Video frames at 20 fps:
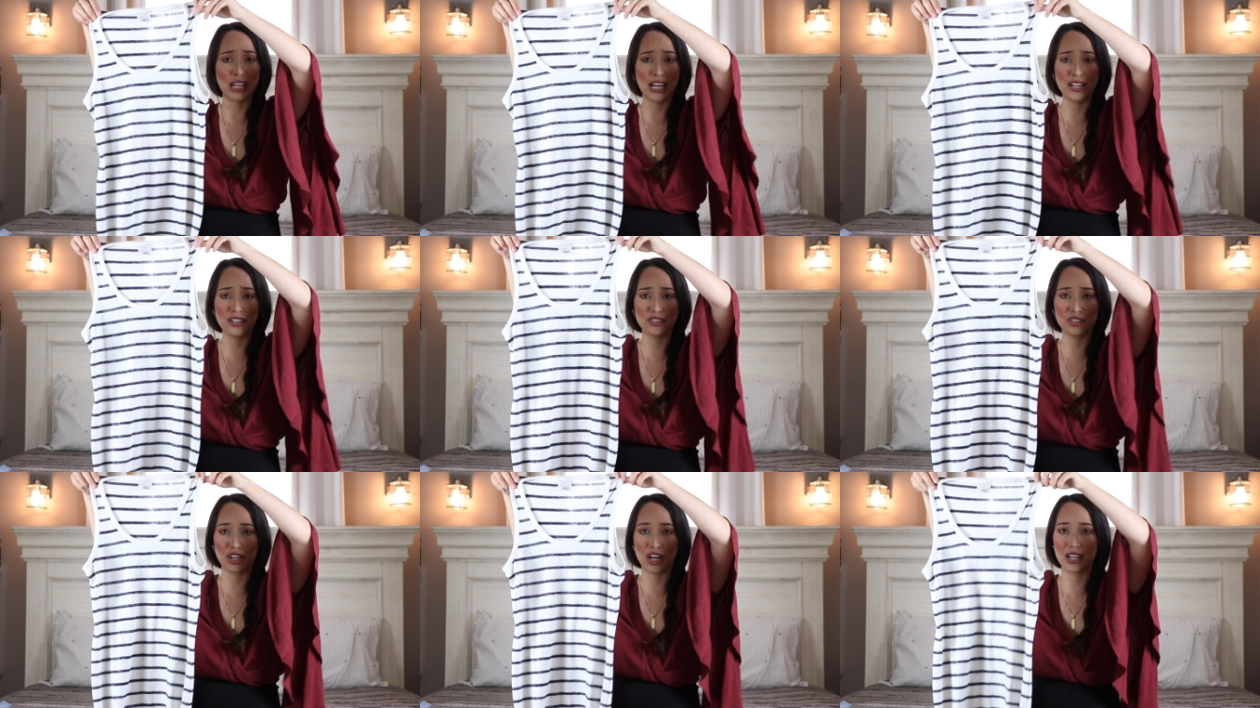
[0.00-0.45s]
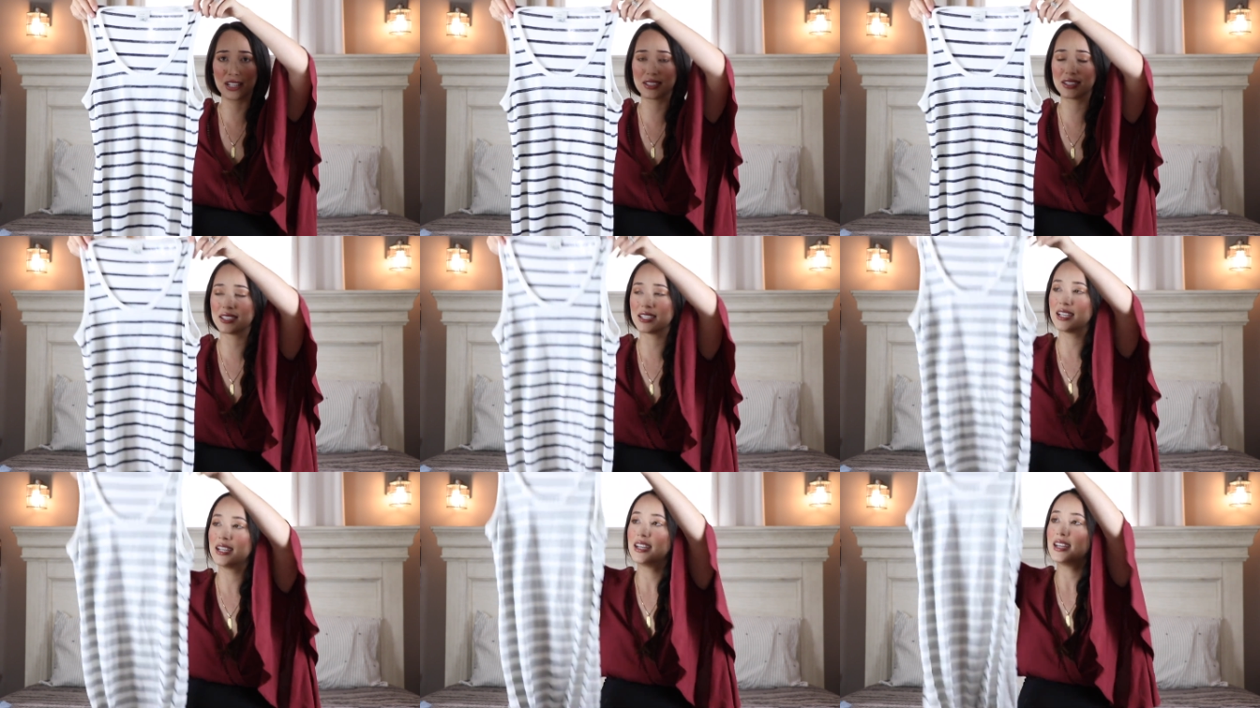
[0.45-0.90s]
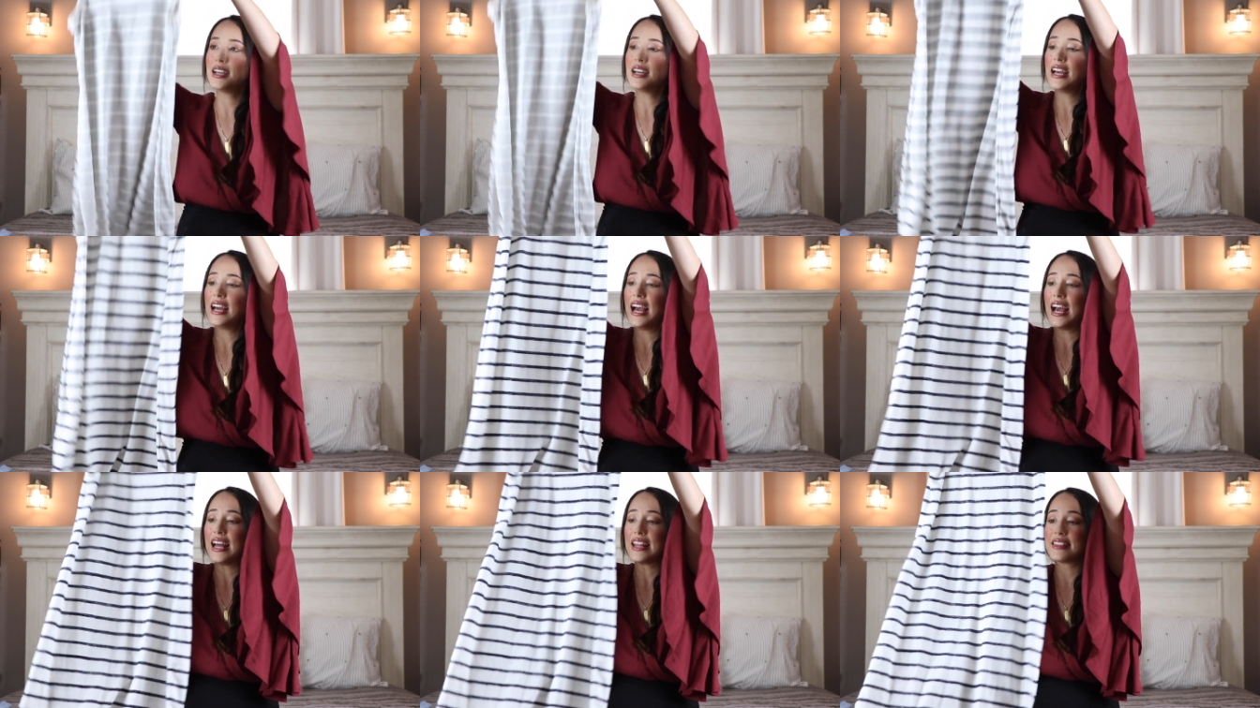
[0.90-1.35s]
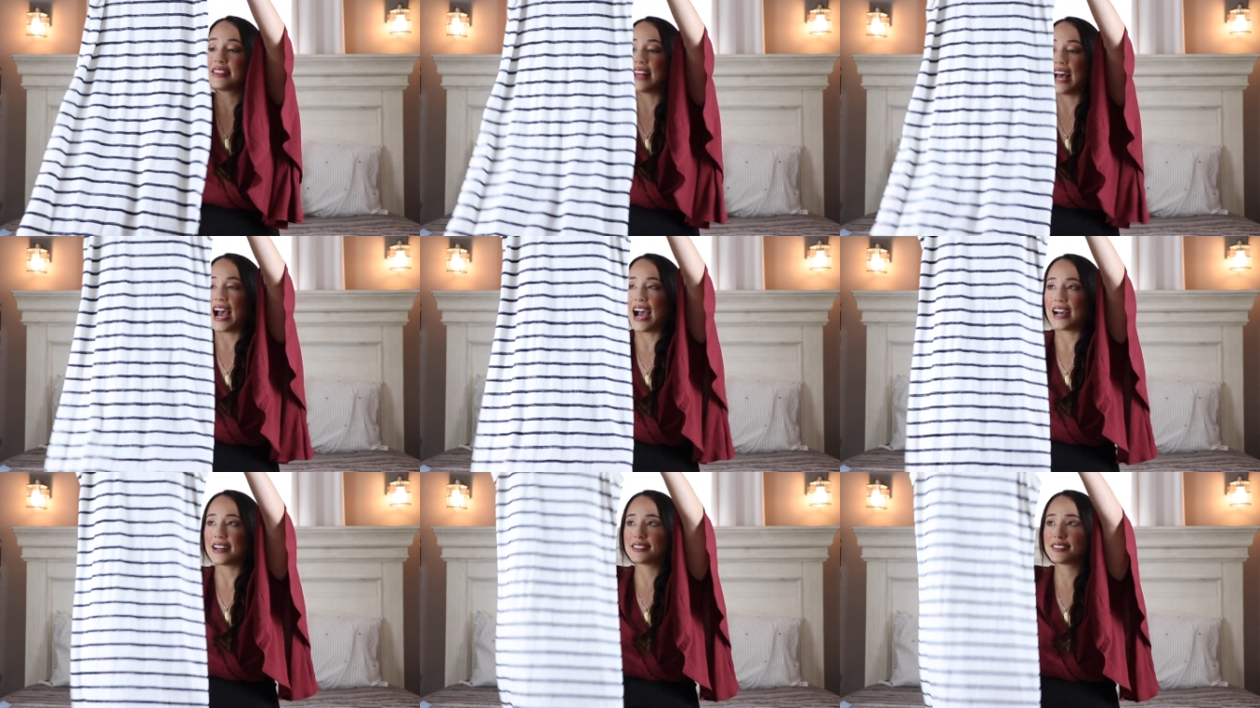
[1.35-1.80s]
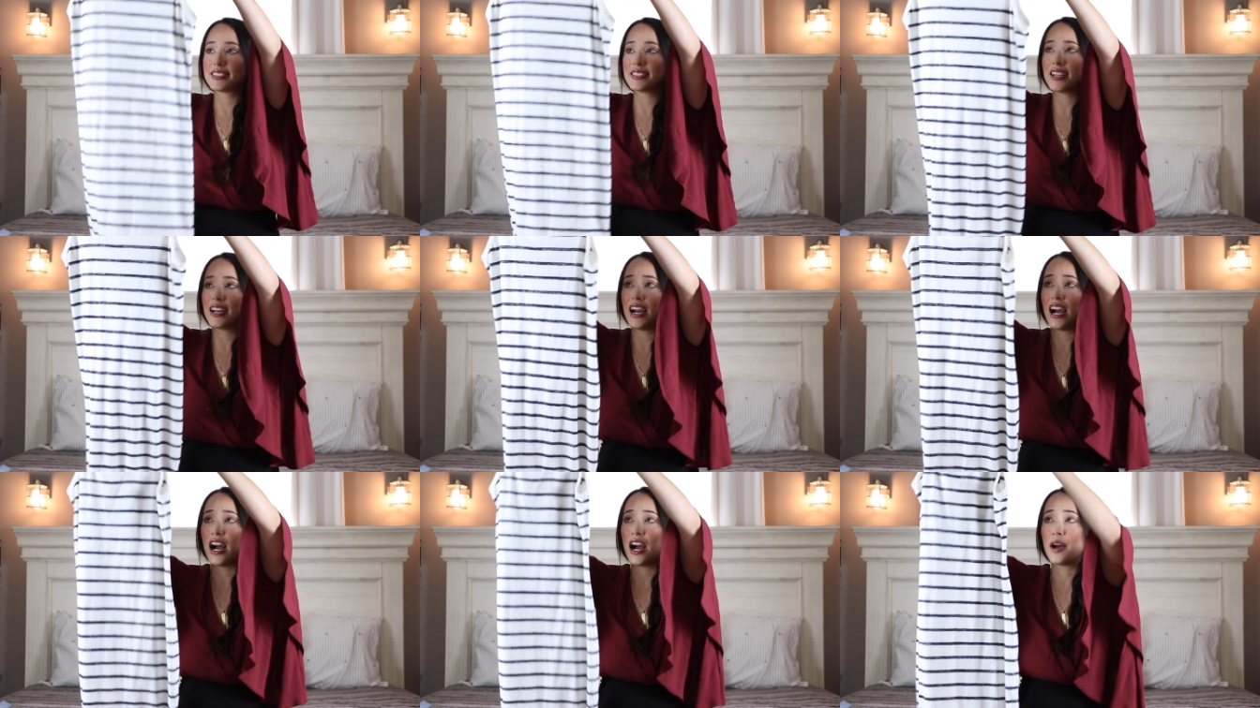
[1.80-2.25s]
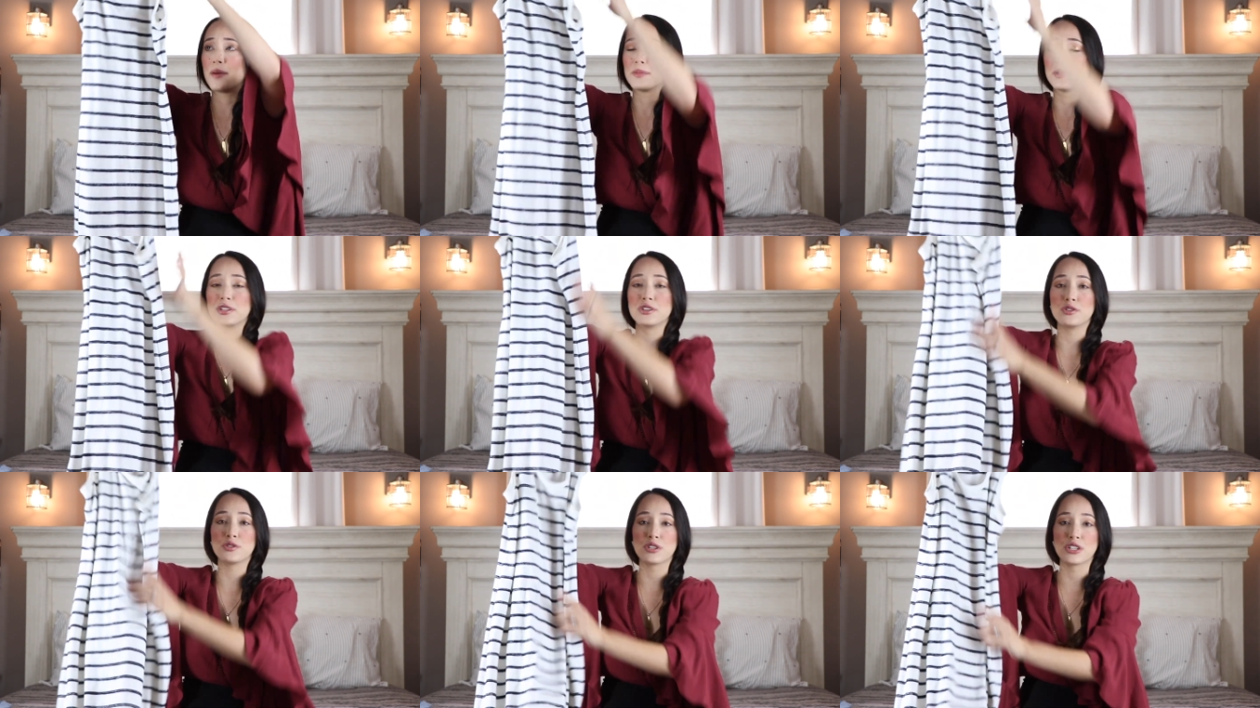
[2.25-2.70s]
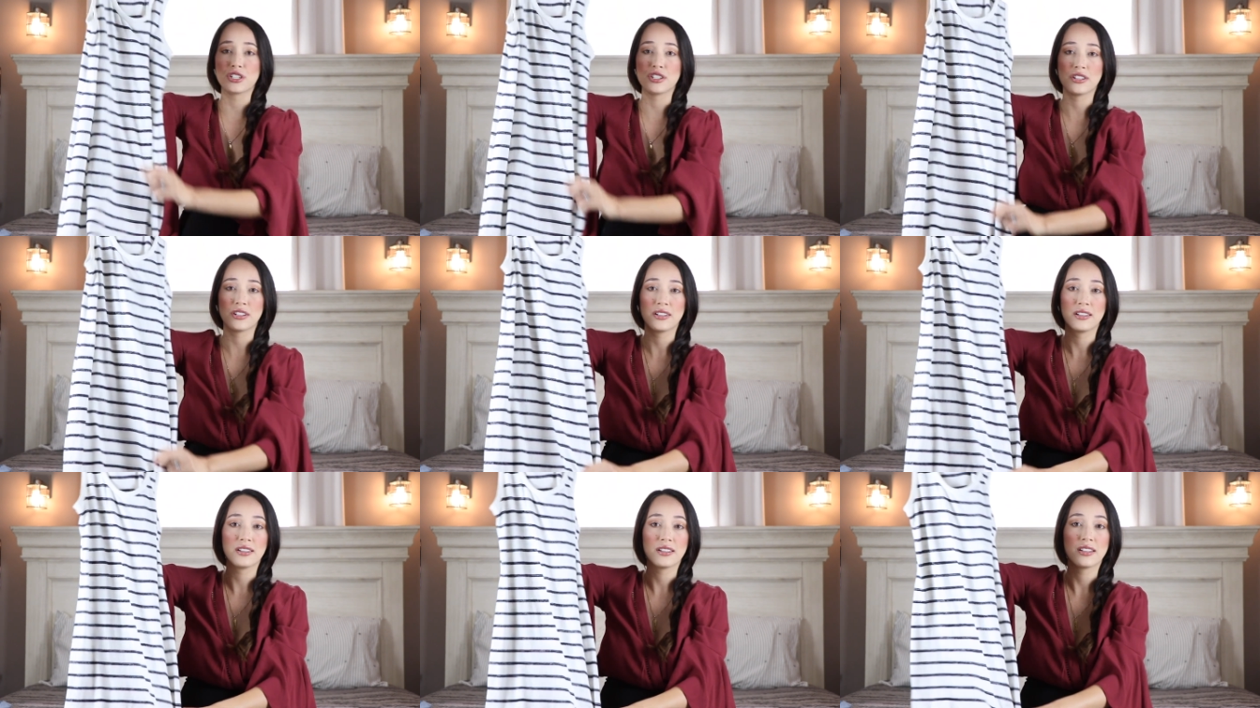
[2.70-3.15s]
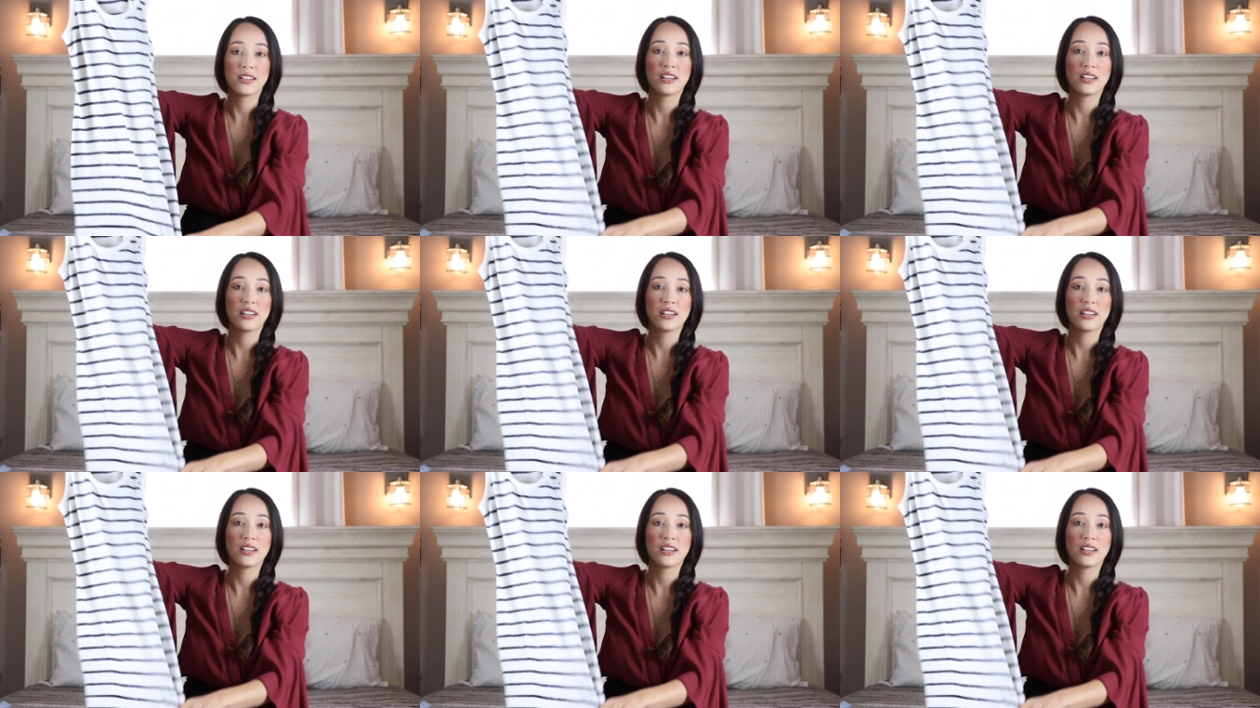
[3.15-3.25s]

tank dress that um, you can,